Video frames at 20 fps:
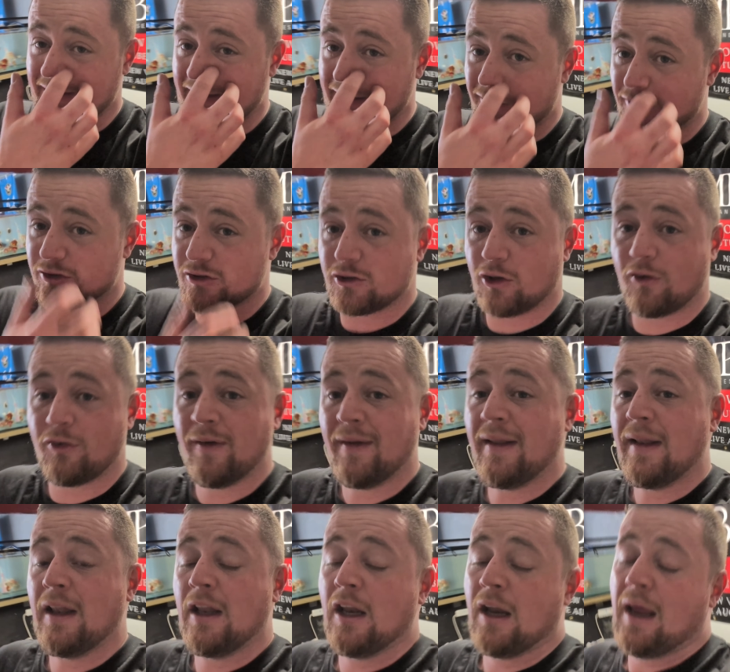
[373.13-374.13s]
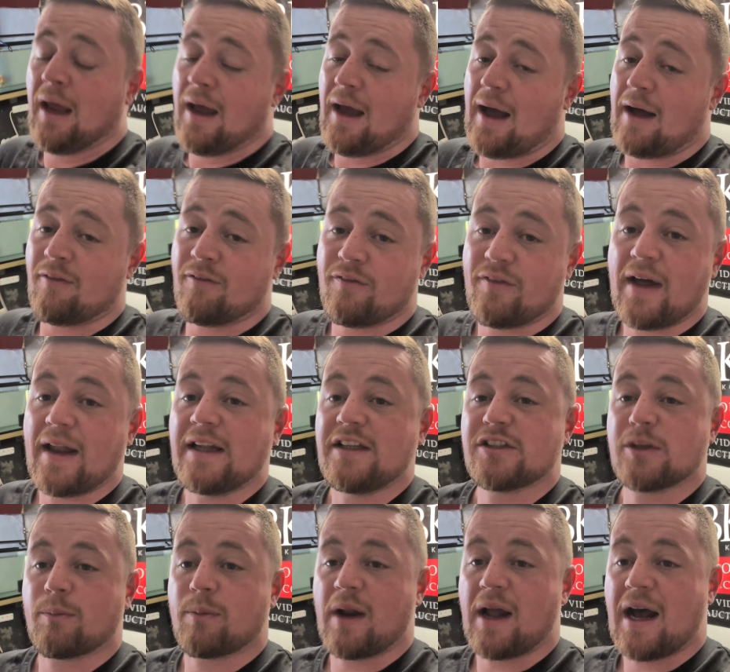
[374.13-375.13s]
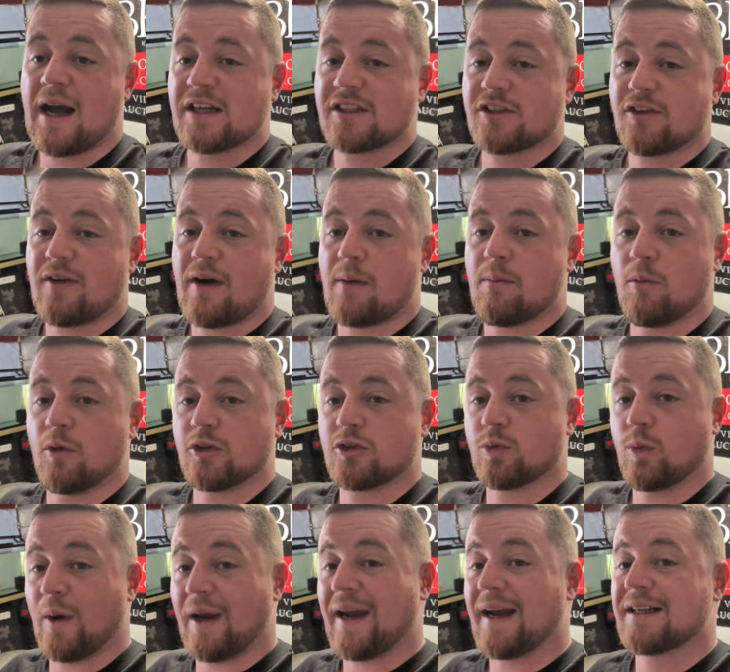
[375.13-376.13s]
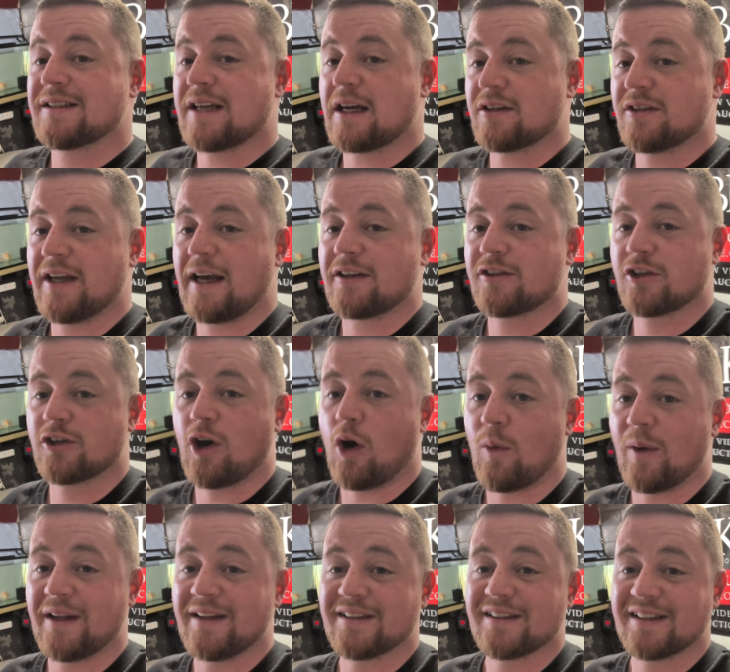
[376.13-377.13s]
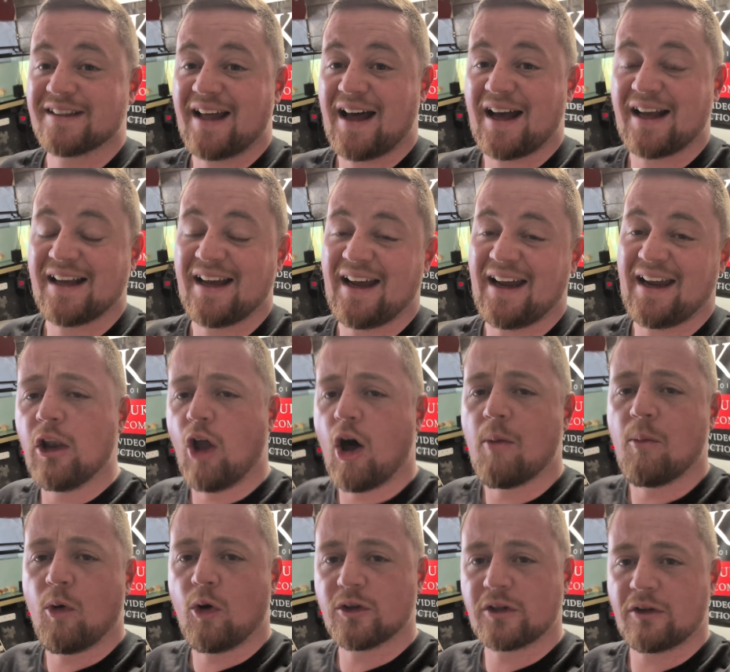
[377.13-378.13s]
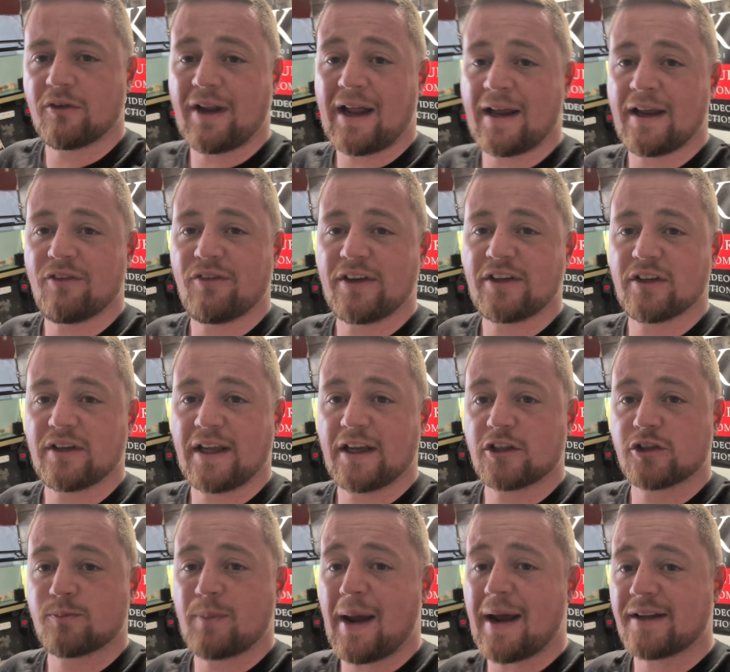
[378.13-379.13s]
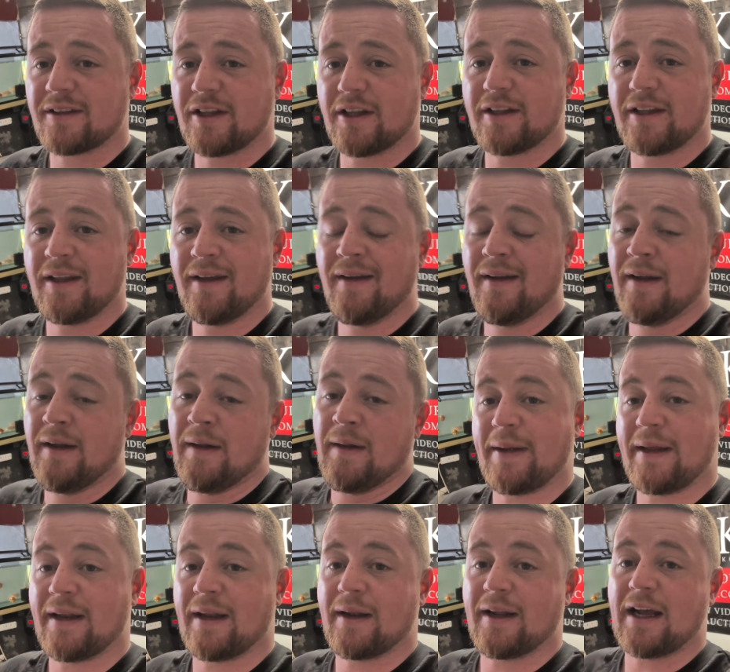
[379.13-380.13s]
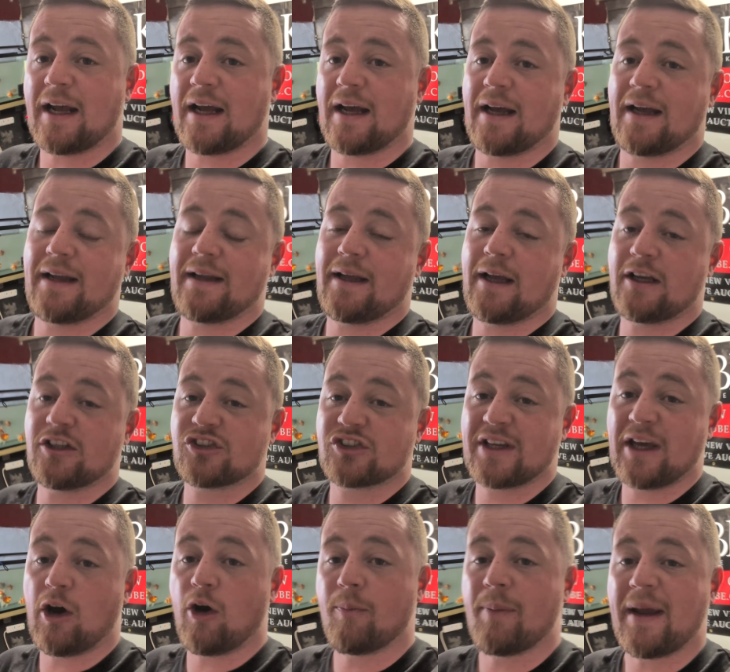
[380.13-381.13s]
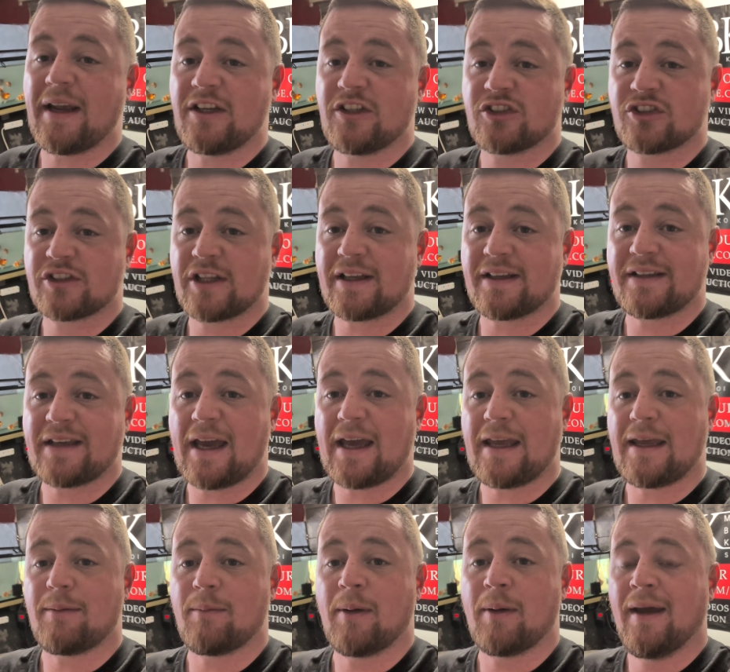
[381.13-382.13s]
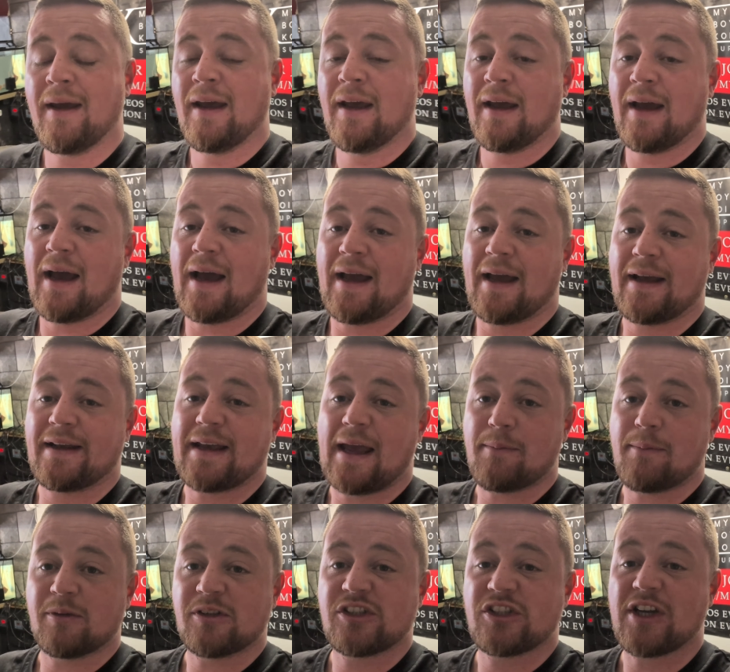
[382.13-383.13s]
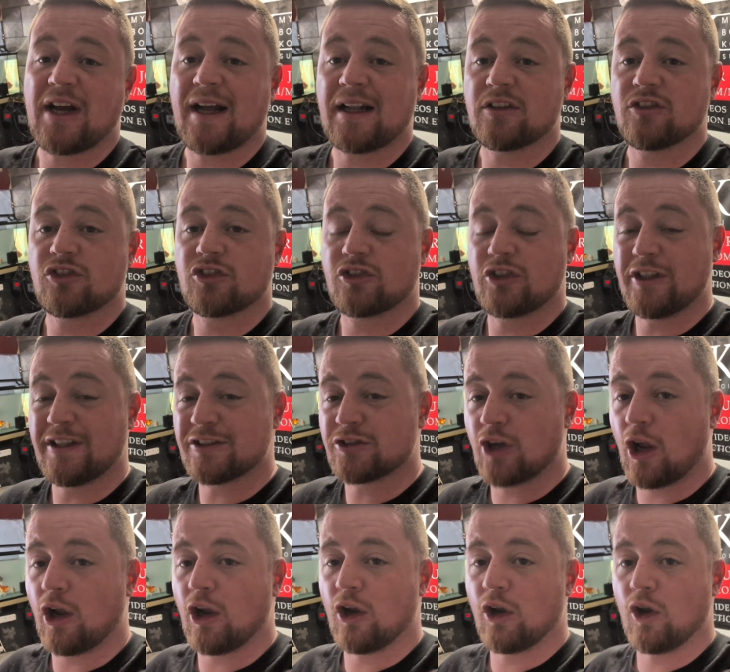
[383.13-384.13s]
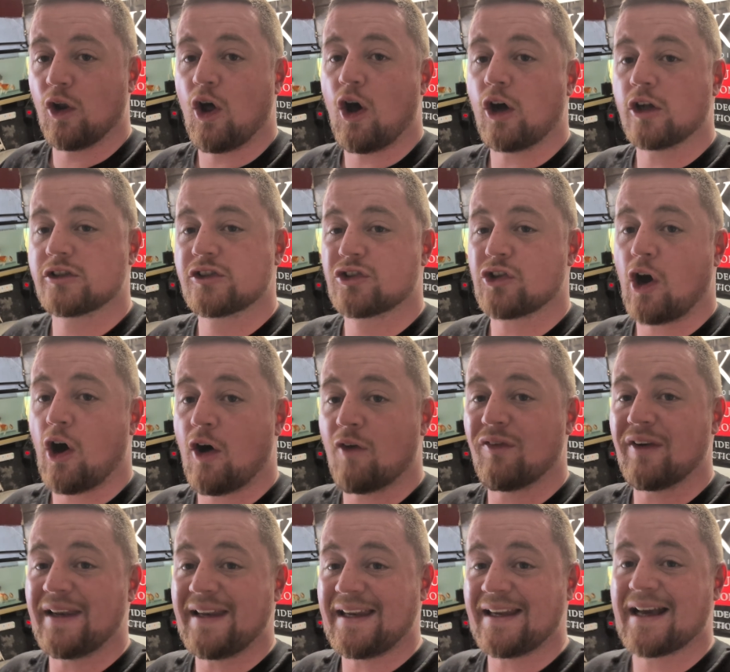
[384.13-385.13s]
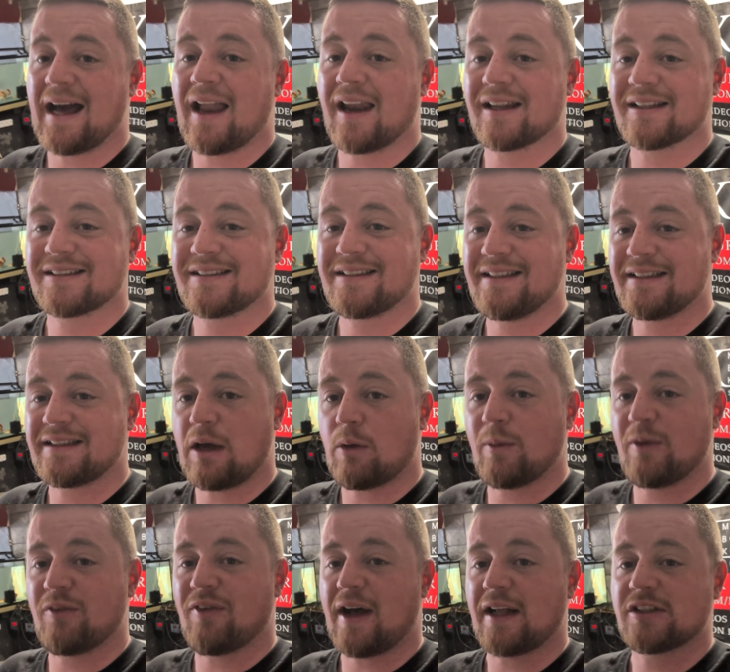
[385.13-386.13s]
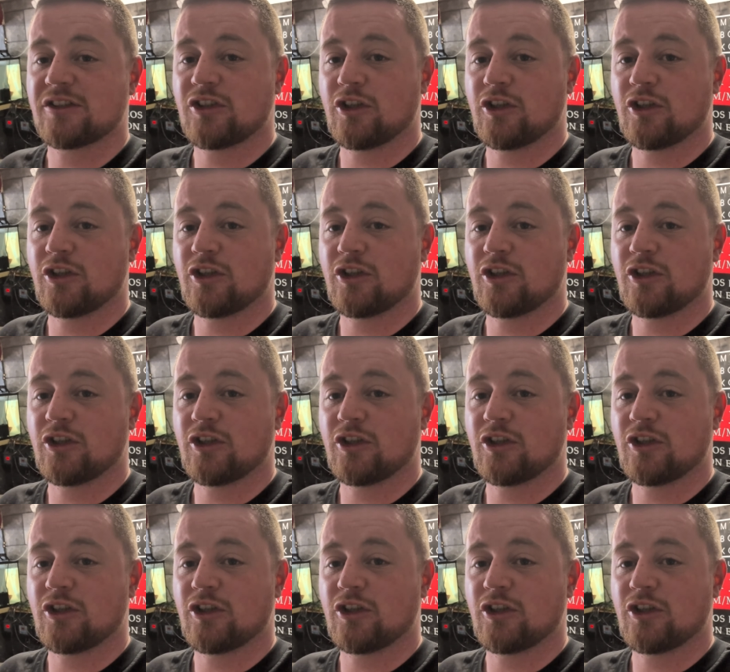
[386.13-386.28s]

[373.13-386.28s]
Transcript: legal stuff. I'm very surprised at how much work's actually had to go into that. A lot more than I originally expected. Being a skill-based game, a game of chance, there's a lot of legality that we've had